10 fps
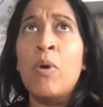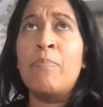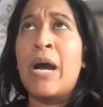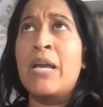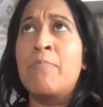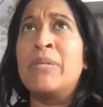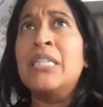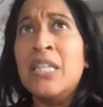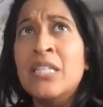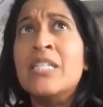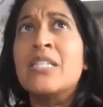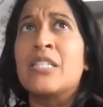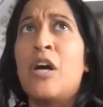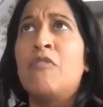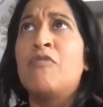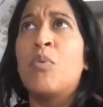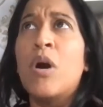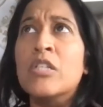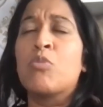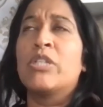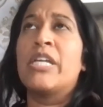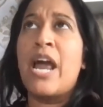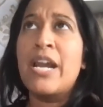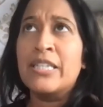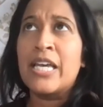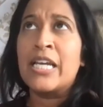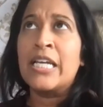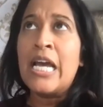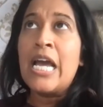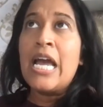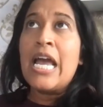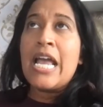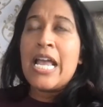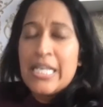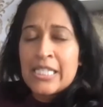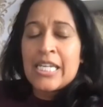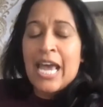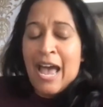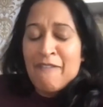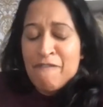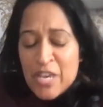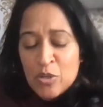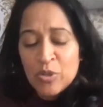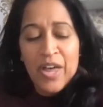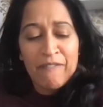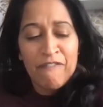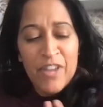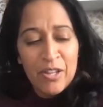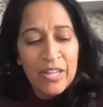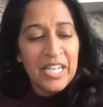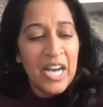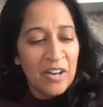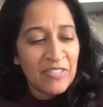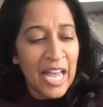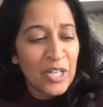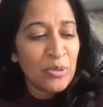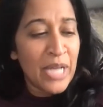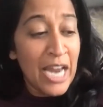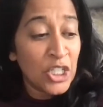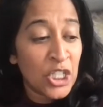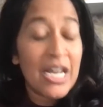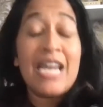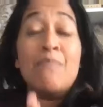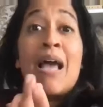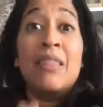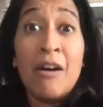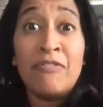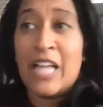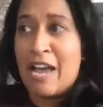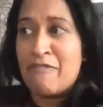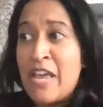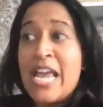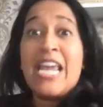What my belittling self wants more than anything is to feel that feeling of like creation in my love life,